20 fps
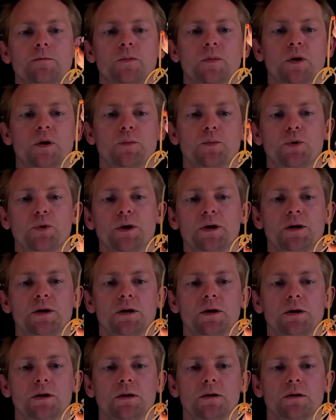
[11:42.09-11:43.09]
the
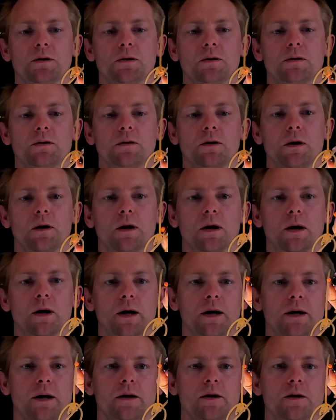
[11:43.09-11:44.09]
pressure
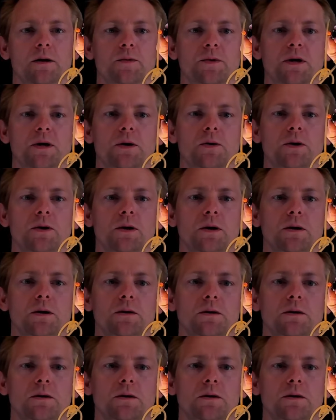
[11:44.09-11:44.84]
line comes out here,